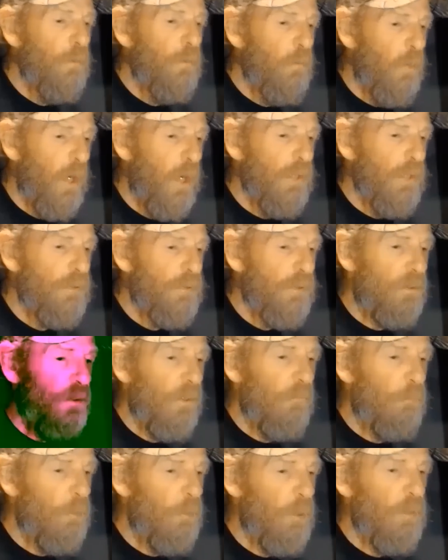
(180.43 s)
watts
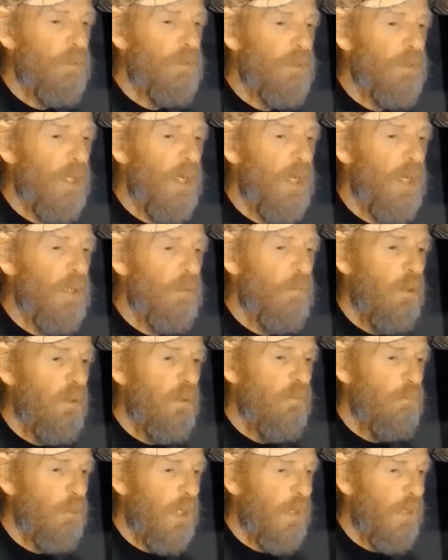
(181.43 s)
of pure sine
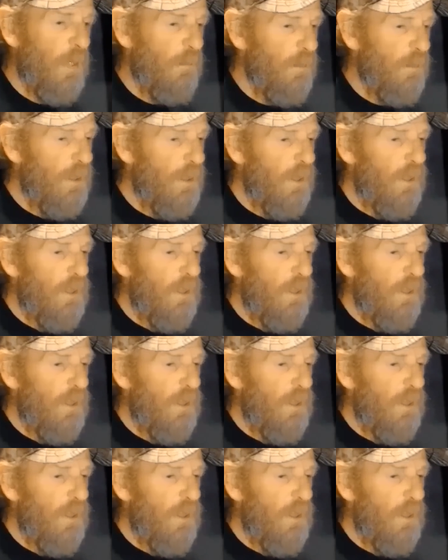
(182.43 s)
wave power,